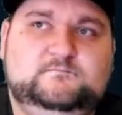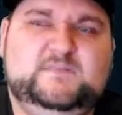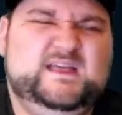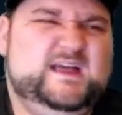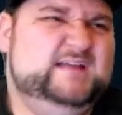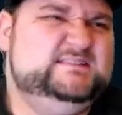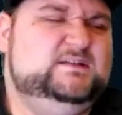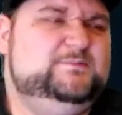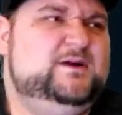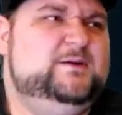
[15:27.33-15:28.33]
I'd still
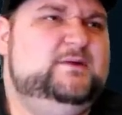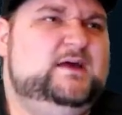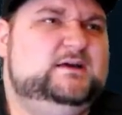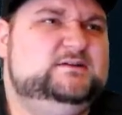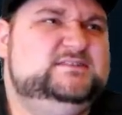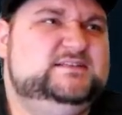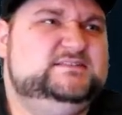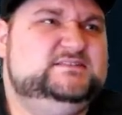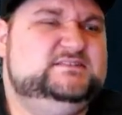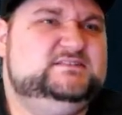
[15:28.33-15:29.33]
probably auto six it
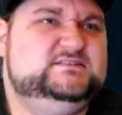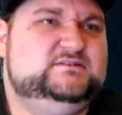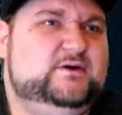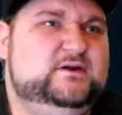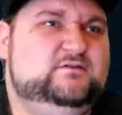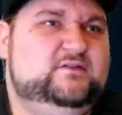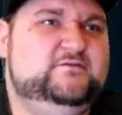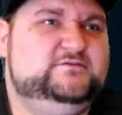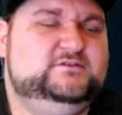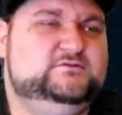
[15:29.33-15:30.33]
just so I don't leave it
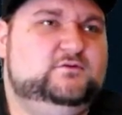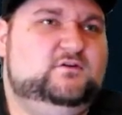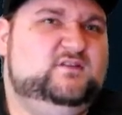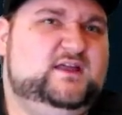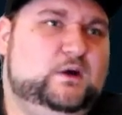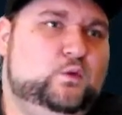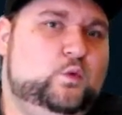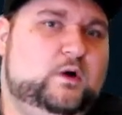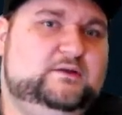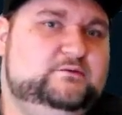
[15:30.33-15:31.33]
to roll. Like a
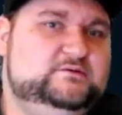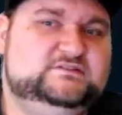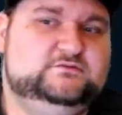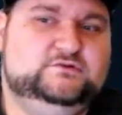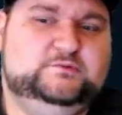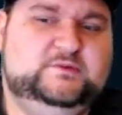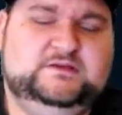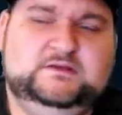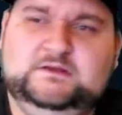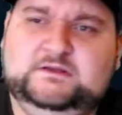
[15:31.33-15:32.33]
one would screw me.
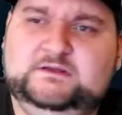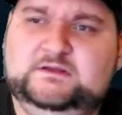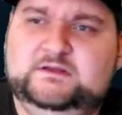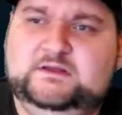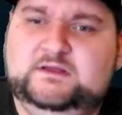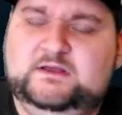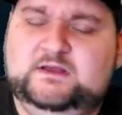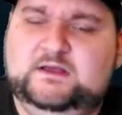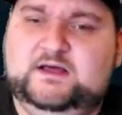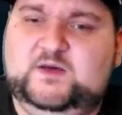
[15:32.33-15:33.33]

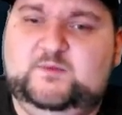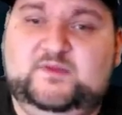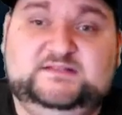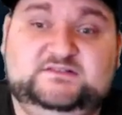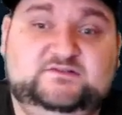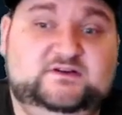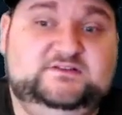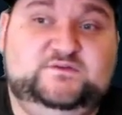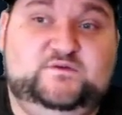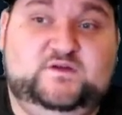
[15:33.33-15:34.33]
But that's a great use
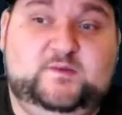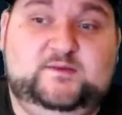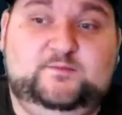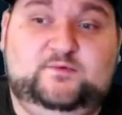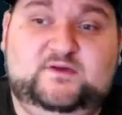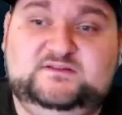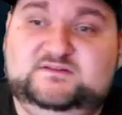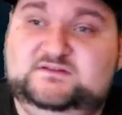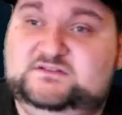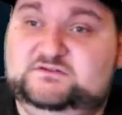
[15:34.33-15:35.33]
of a command point
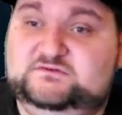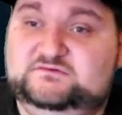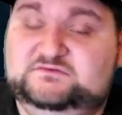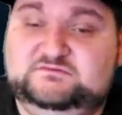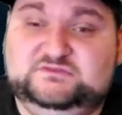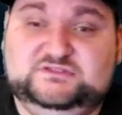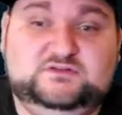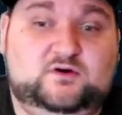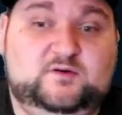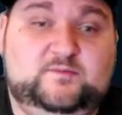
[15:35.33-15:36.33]
to
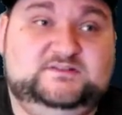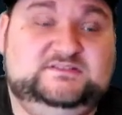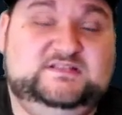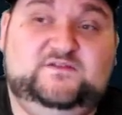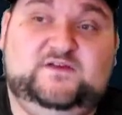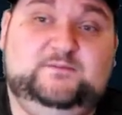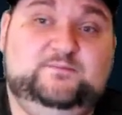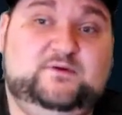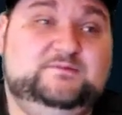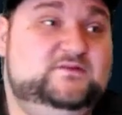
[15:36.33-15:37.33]
score a bunch of stuff. I'd
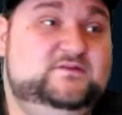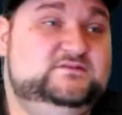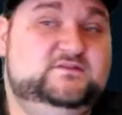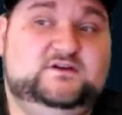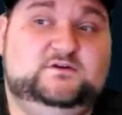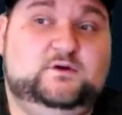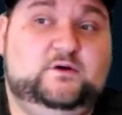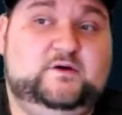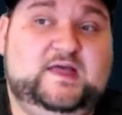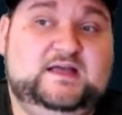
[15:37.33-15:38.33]
probably even do the
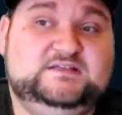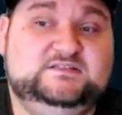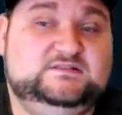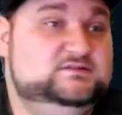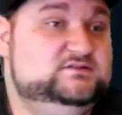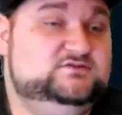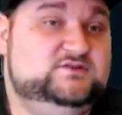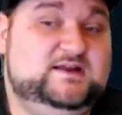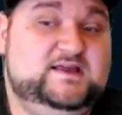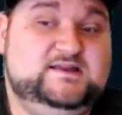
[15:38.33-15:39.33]
heroic action to try to
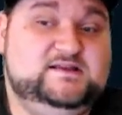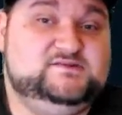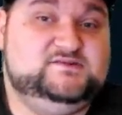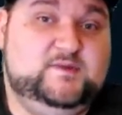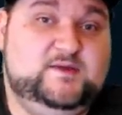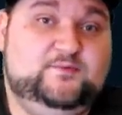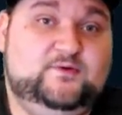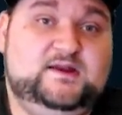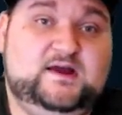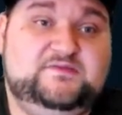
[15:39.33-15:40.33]
get an extra command point
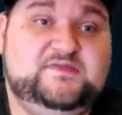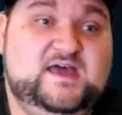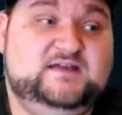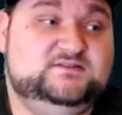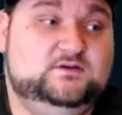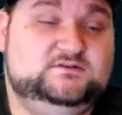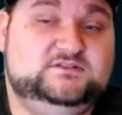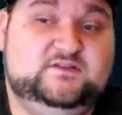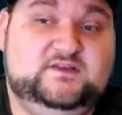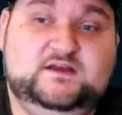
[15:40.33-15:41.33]
on that soldier
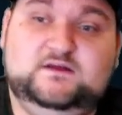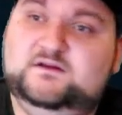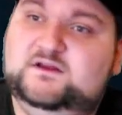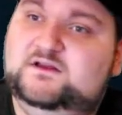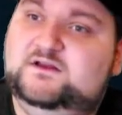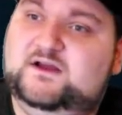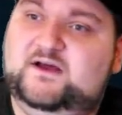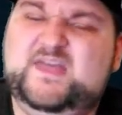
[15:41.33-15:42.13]
there, on that